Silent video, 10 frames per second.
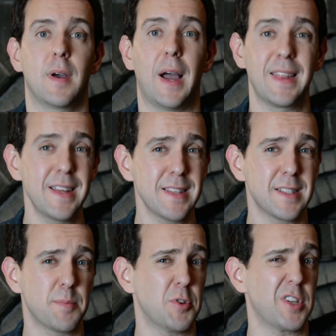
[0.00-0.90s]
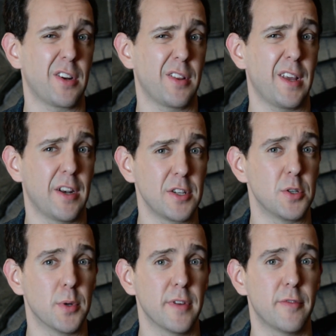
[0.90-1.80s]
I think this is particularly
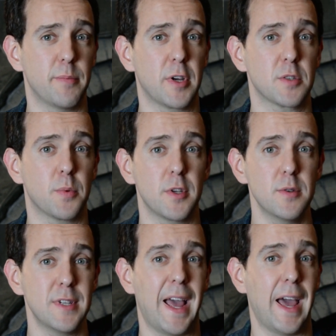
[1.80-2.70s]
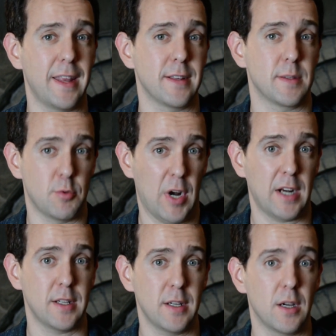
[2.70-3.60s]
unintuitive because we're used to adding and
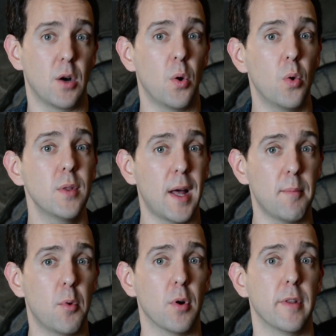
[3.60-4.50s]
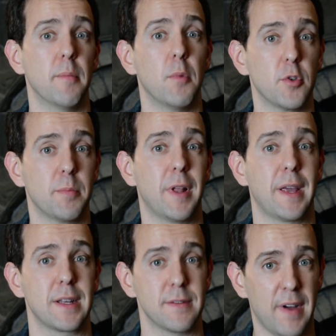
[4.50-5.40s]
subtracting a whole lot more than
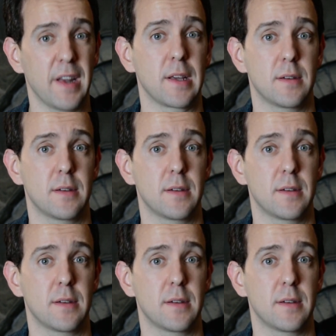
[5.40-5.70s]
multiplying and dividing.